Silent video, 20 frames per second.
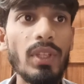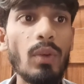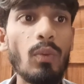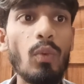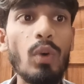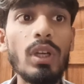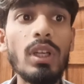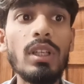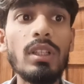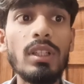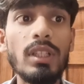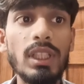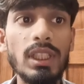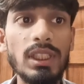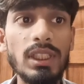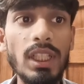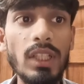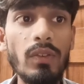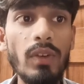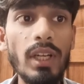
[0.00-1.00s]
What are the
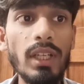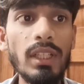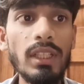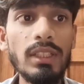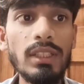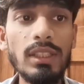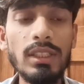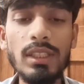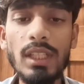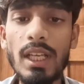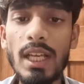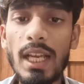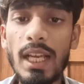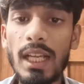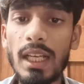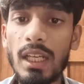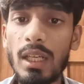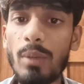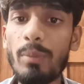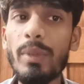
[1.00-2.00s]
disadvantages?
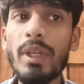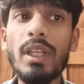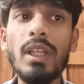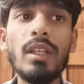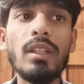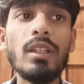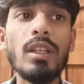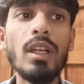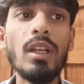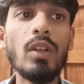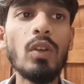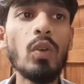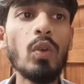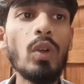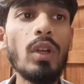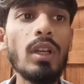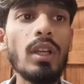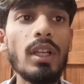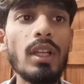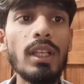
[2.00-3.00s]
Limited
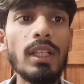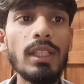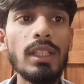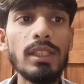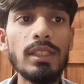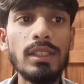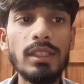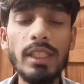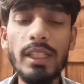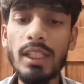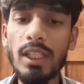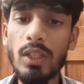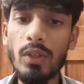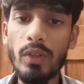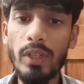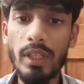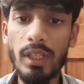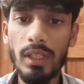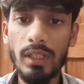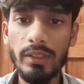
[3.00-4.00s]
control,
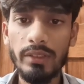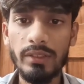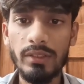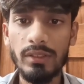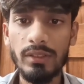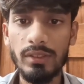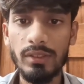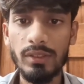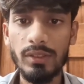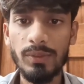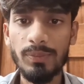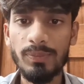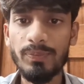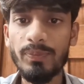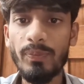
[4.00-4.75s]
security concerns.